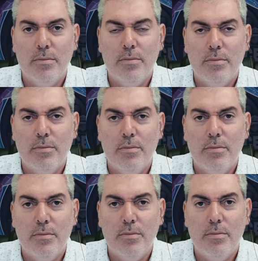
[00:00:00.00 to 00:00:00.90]

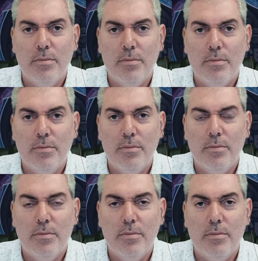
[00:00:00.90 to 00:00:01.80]

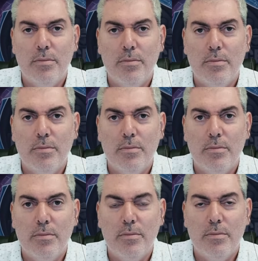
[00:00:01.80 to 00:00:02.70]

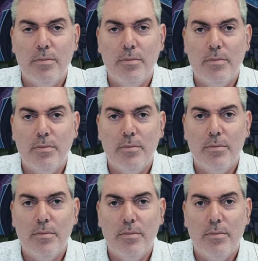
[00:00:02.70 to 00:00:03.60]

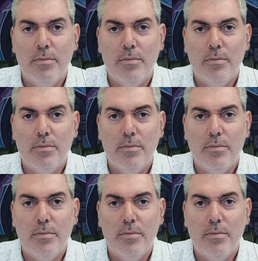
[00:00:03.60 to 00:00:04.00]
No words are spoken by the person on screen.